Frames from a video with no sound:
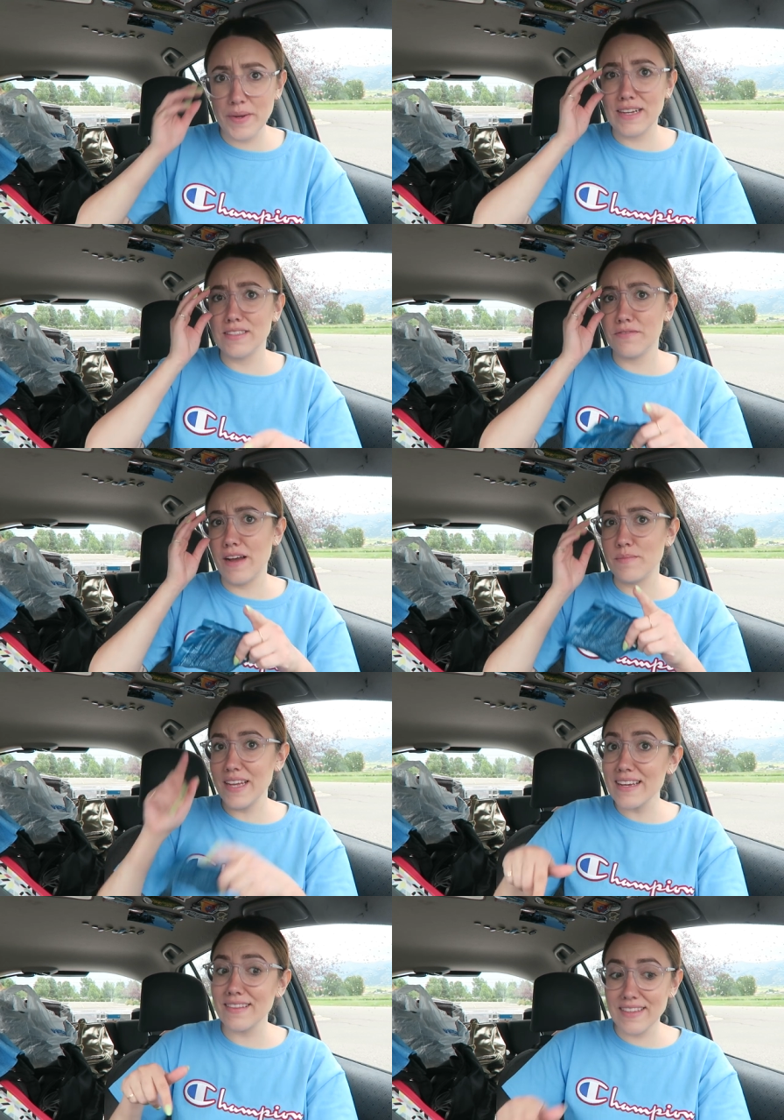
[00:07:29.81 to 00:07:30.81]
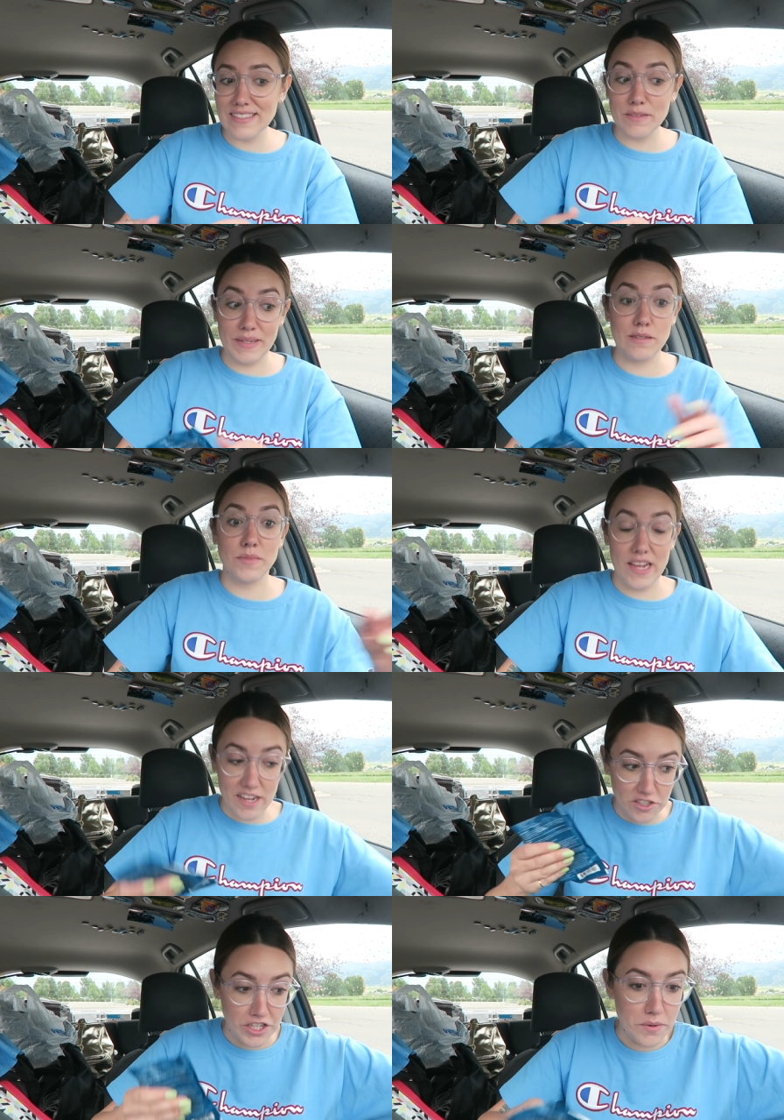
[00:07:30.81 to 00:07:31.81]
because if I'm taking this, it means I'm
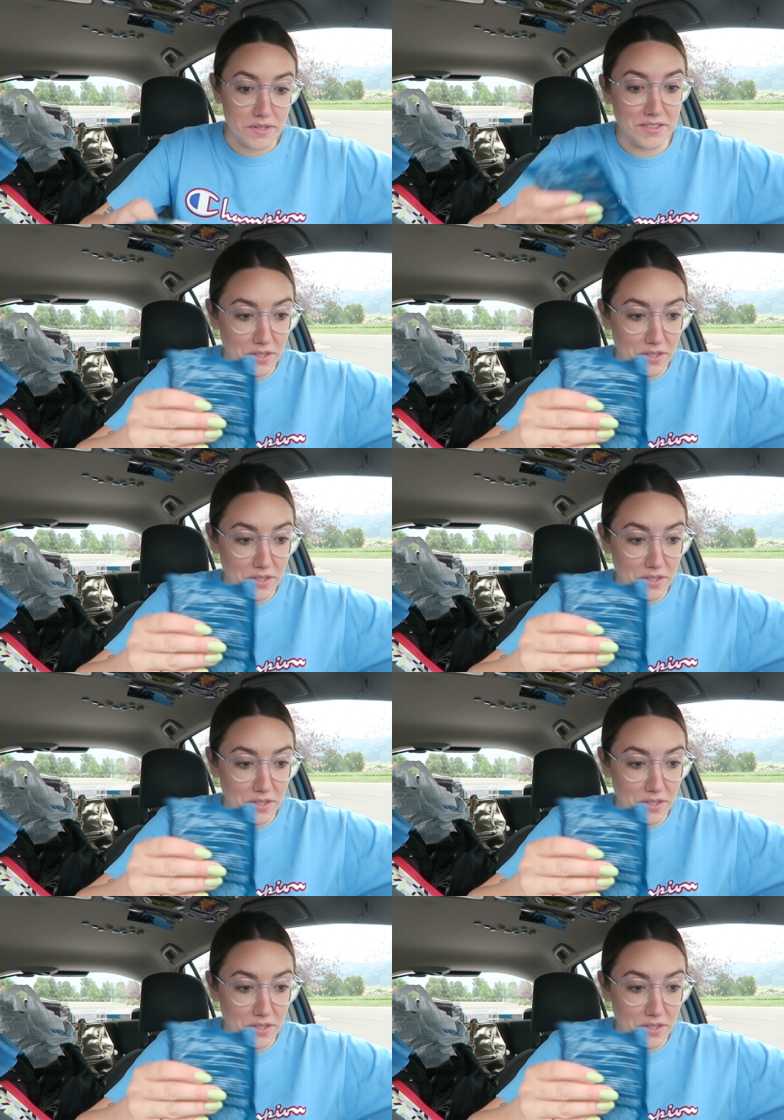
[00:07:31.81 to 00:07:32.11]
taking a shower.